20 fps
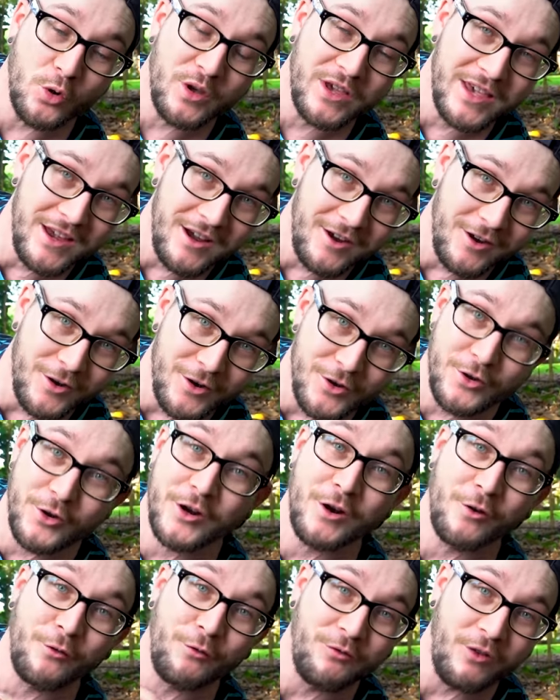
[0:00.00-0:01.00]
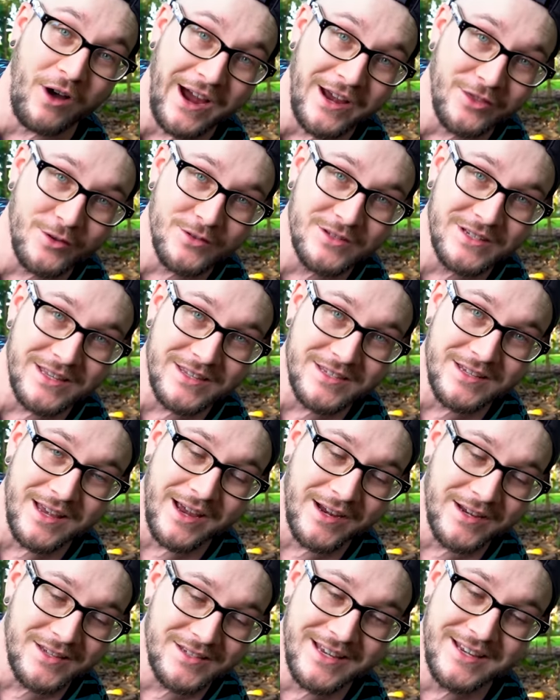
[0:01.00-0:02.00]
here, you're gonna find those
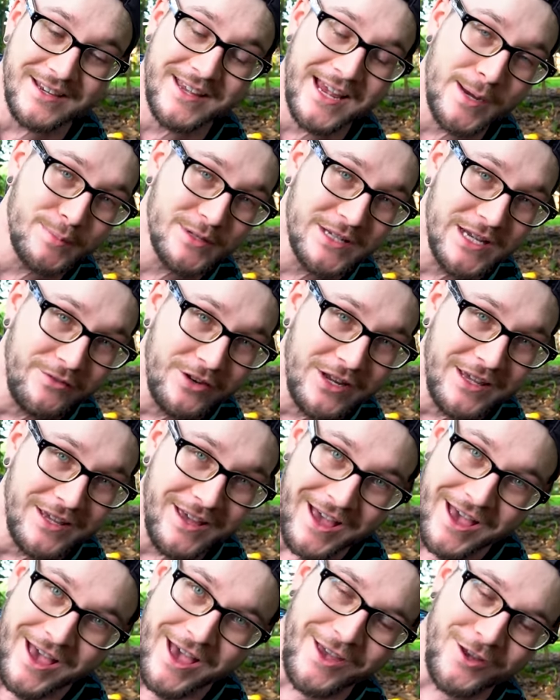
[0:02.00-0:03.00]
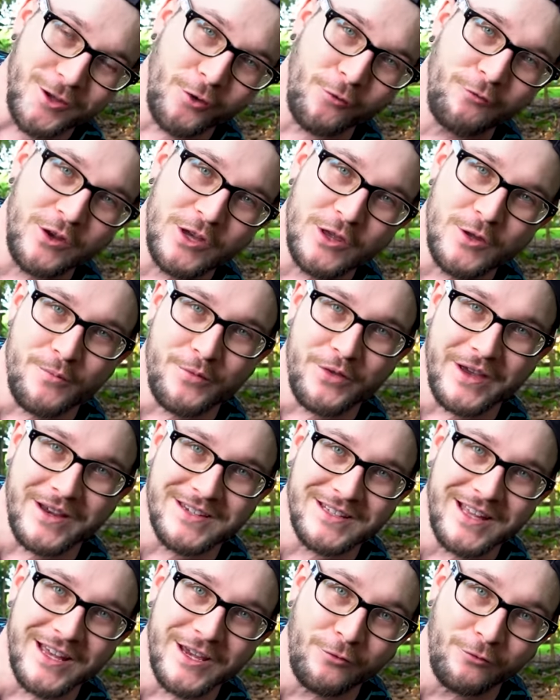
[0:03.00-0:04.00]
insects. In captivity, you'll feed them
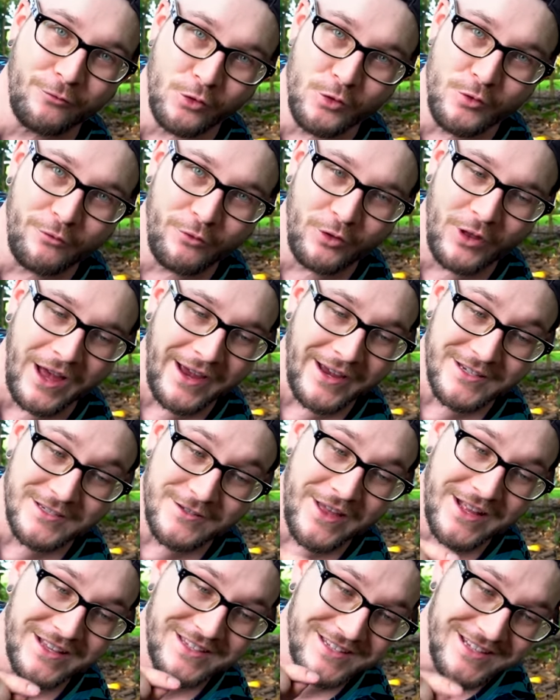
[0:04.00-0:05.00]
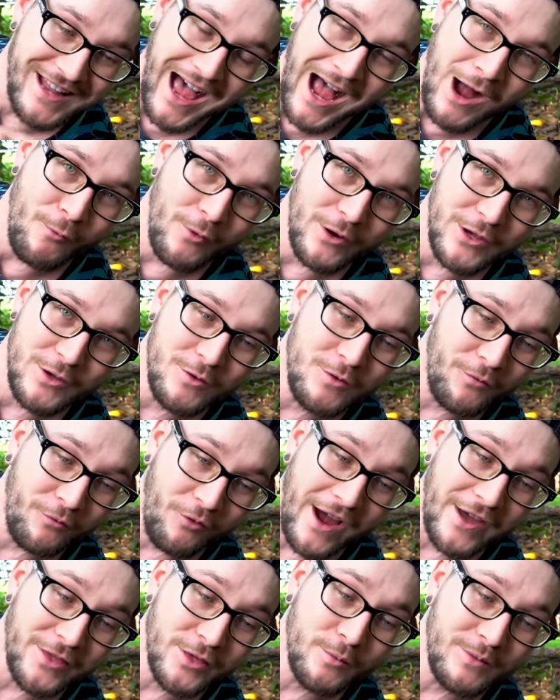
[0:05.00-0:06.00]
things like fruit flies. That's not what you'd
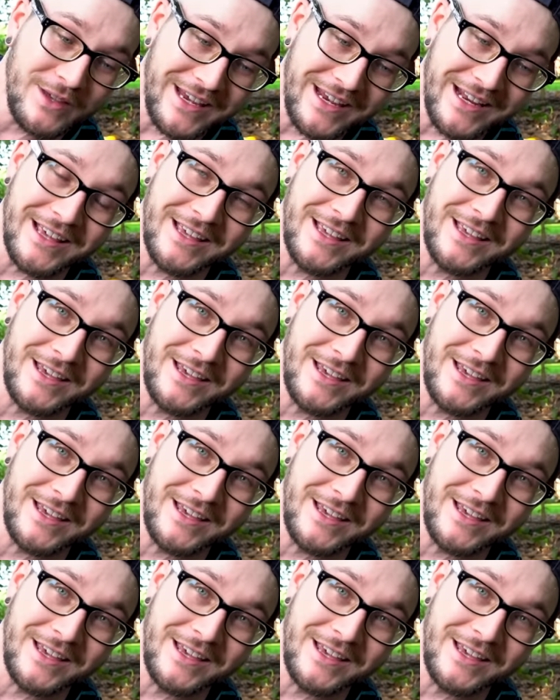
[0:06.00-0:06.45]
find them eating